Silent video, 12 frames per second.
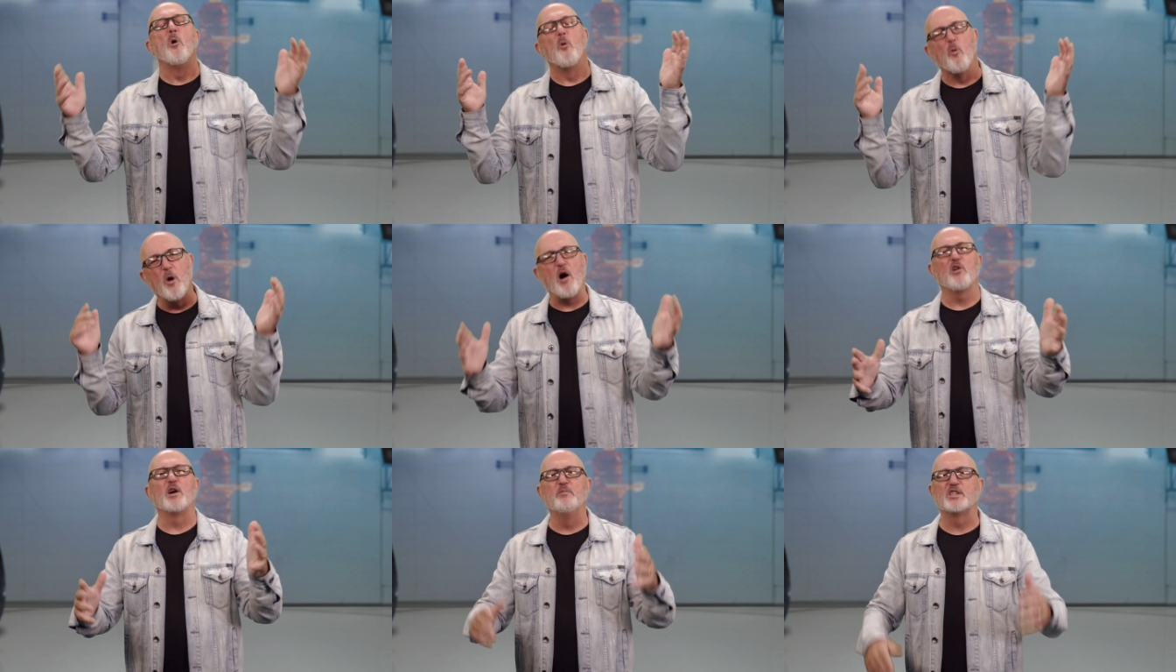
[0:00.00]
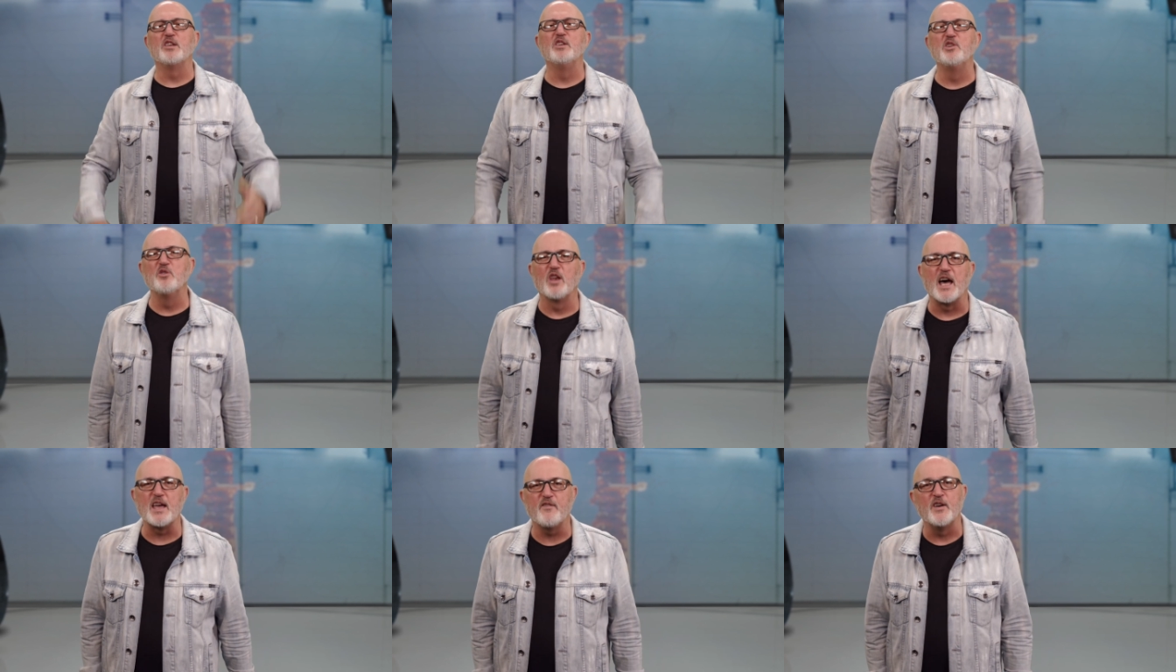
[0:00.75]
Welcome to New
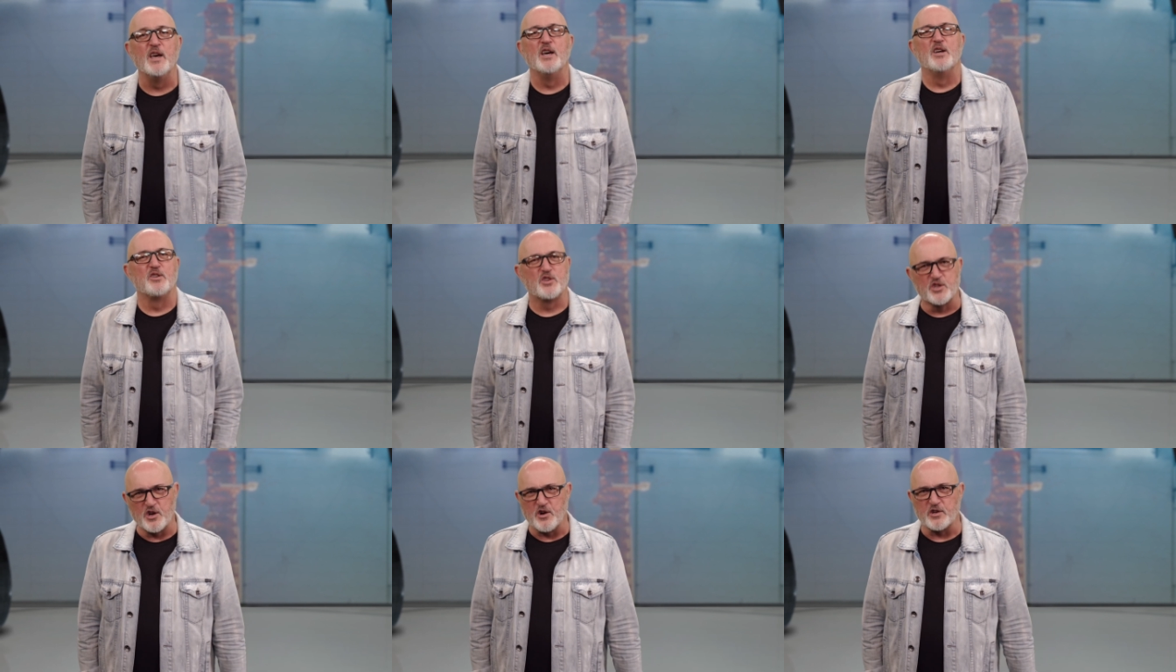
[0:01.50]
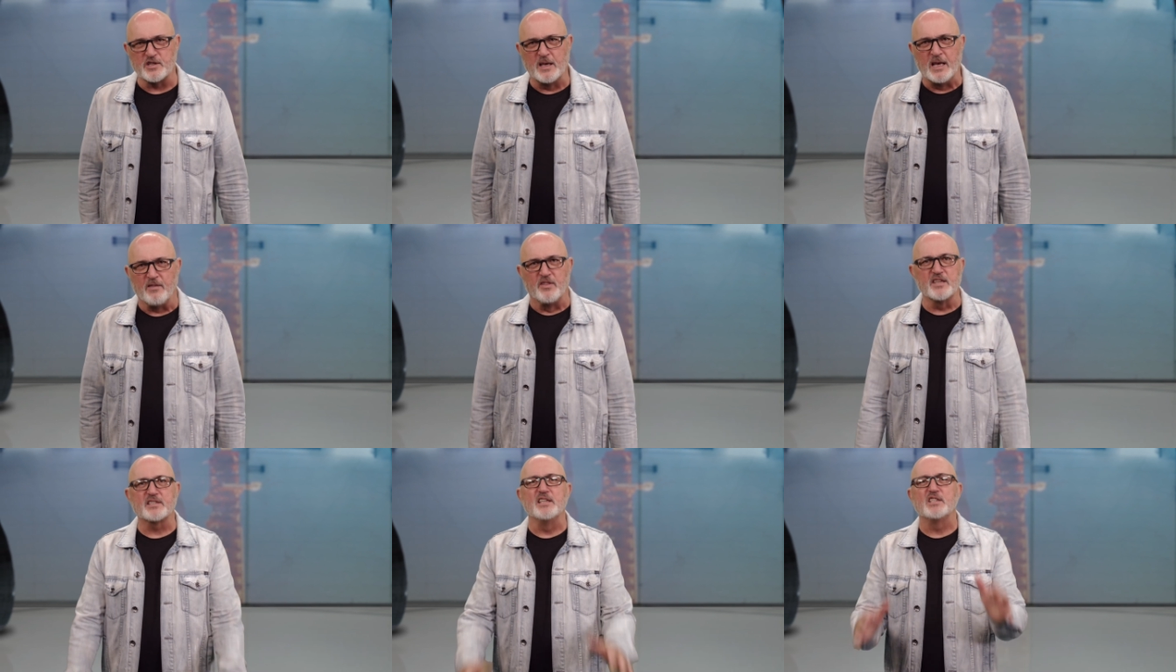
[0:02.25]
Life Church.
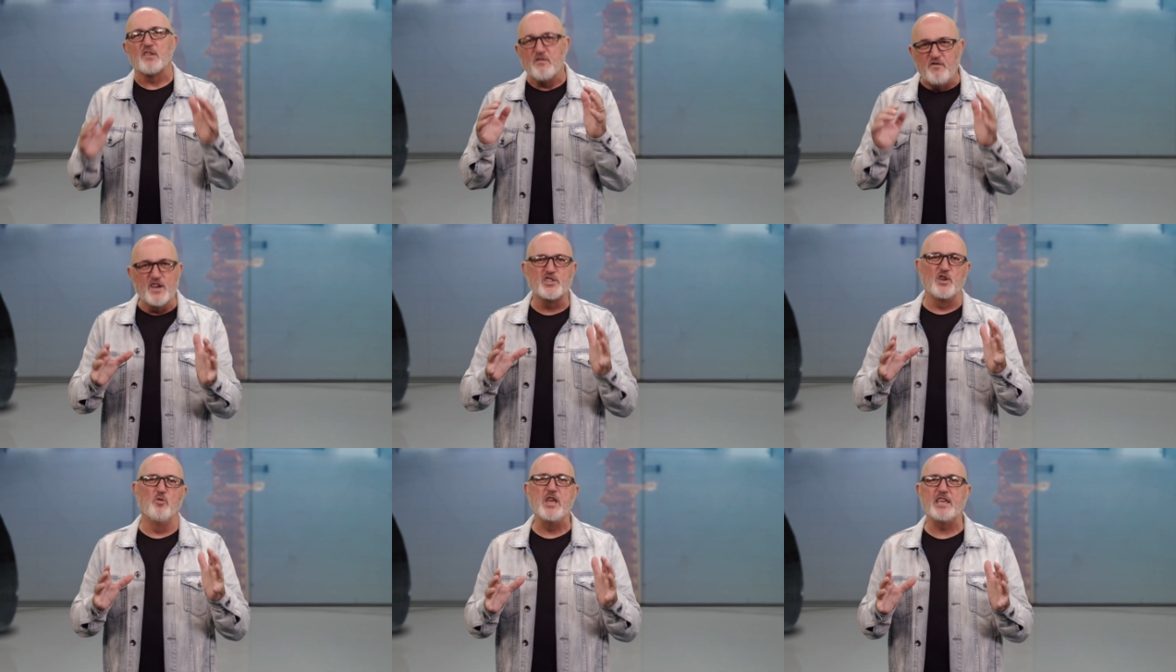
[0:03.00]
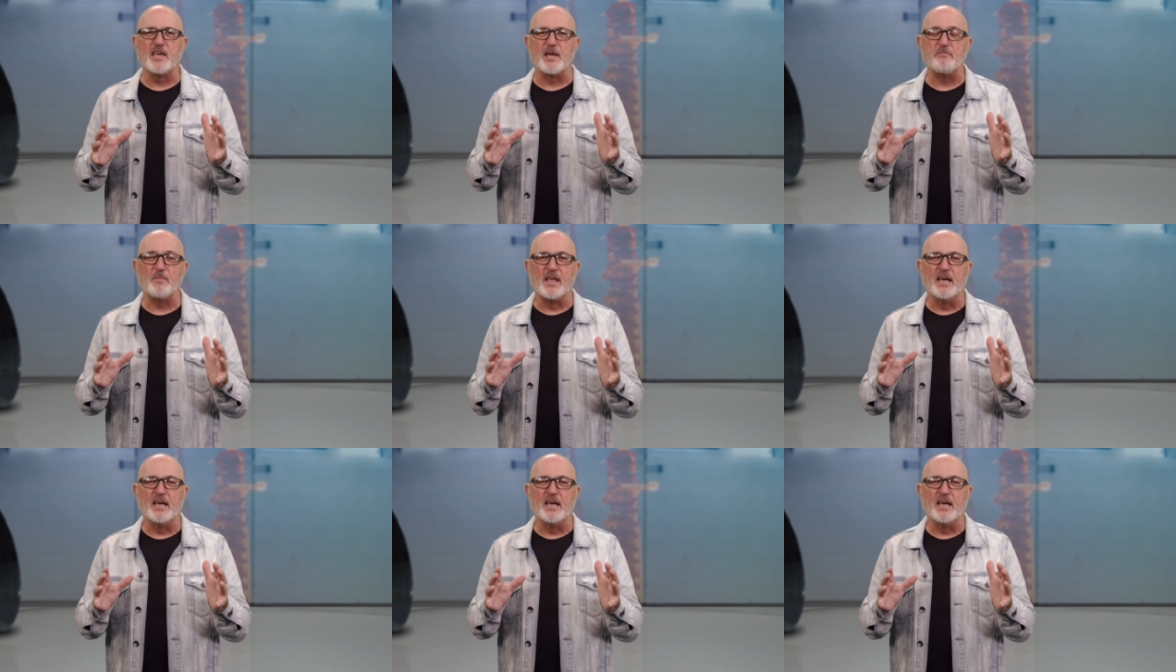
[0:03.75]
This is Vision Weekend.